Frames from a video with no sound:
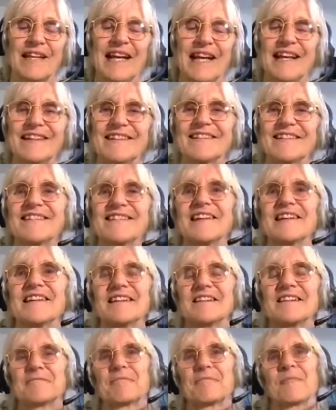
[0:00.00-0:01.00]
That's
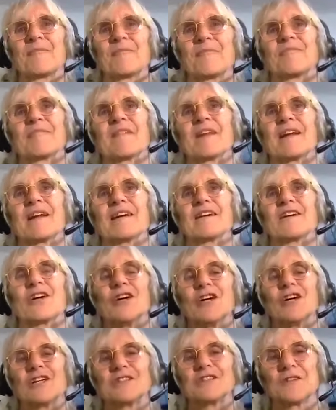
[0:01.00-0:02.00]
the
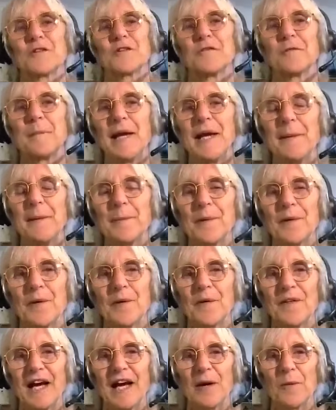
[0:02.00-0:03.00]
curse of
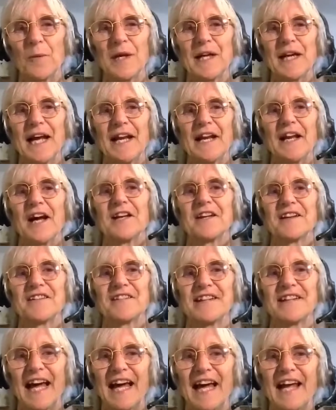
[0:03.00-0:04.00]
people, that we can
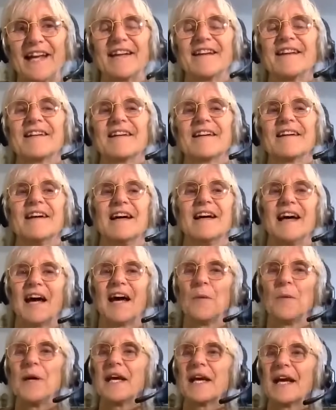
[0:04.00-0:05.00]
understand,
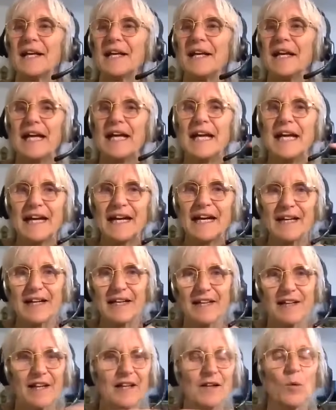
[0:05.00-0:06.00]
we can
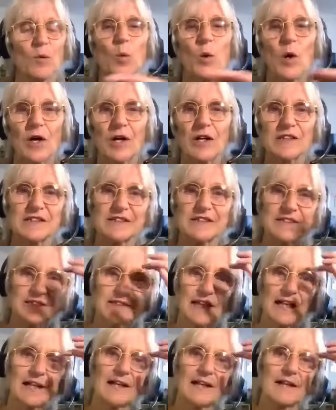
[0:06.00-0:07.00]
hear
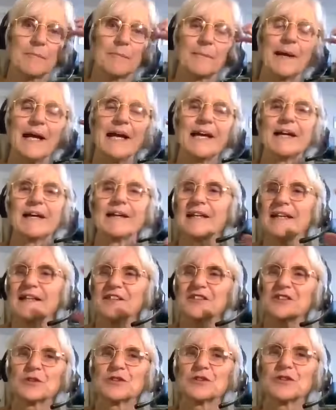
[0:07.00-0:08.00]
words and make it
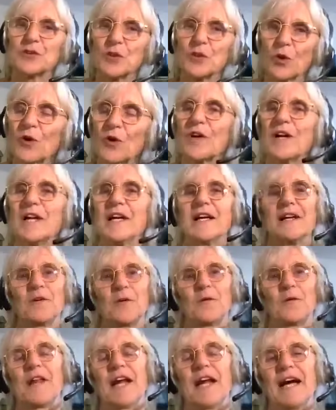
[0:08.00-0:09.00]
into a story and
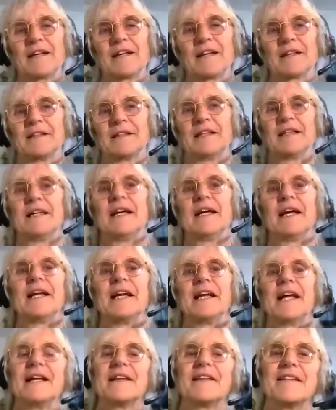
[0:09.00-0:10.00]
all that. And
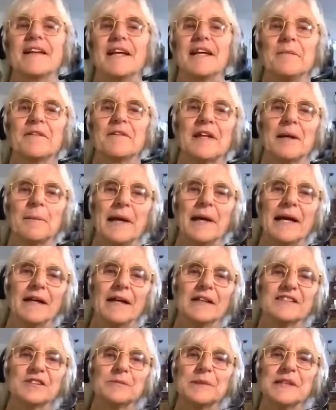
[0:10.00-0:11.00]
then it seems
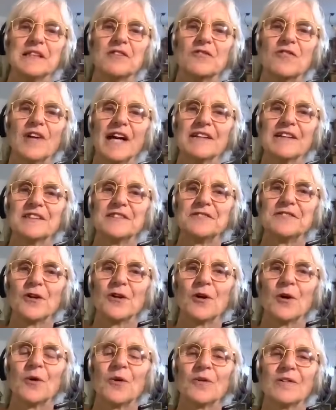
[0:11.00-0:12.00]
to be right and
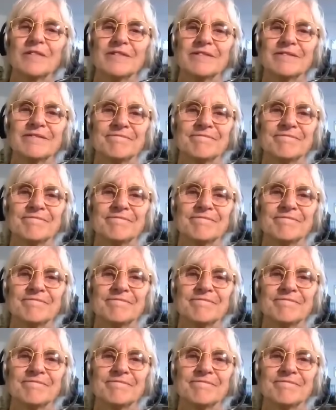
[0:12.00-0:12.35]
wrong.